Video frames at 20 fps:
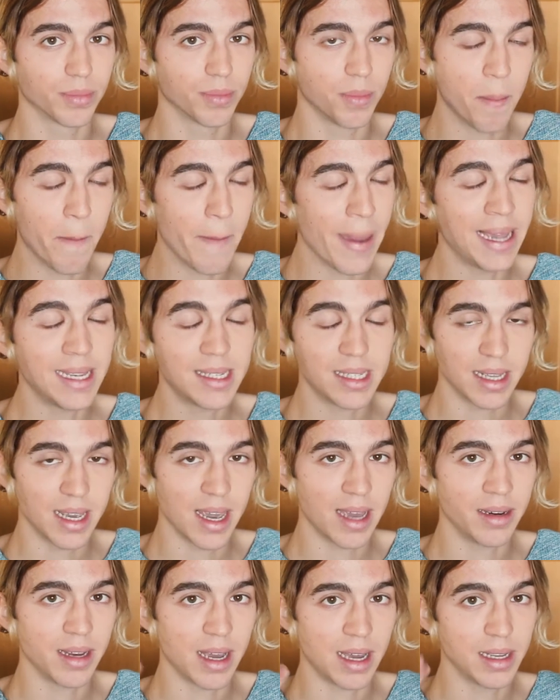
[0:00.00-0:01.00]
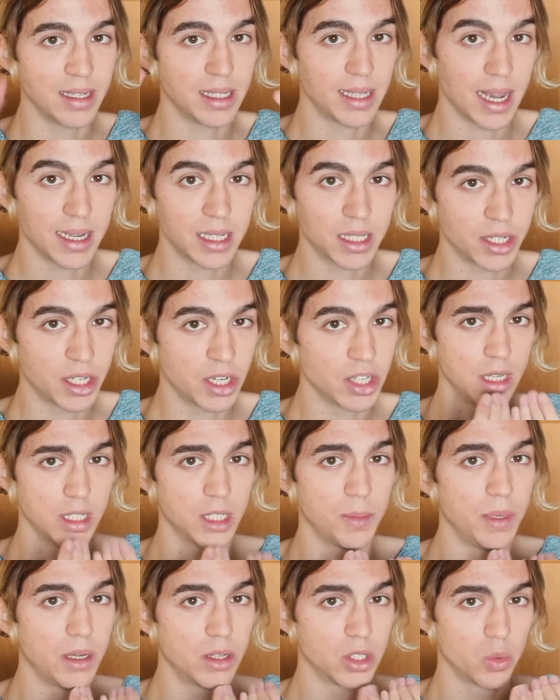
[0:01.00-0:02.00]
mess and a disaster
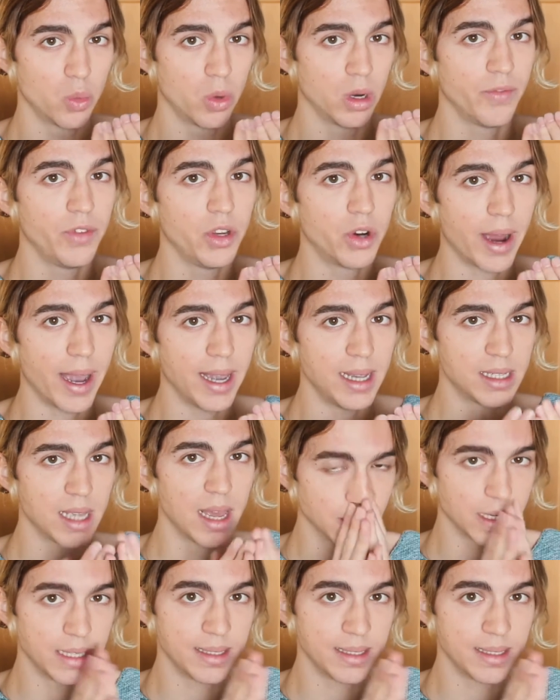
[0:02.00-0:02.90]
just because one of your eyes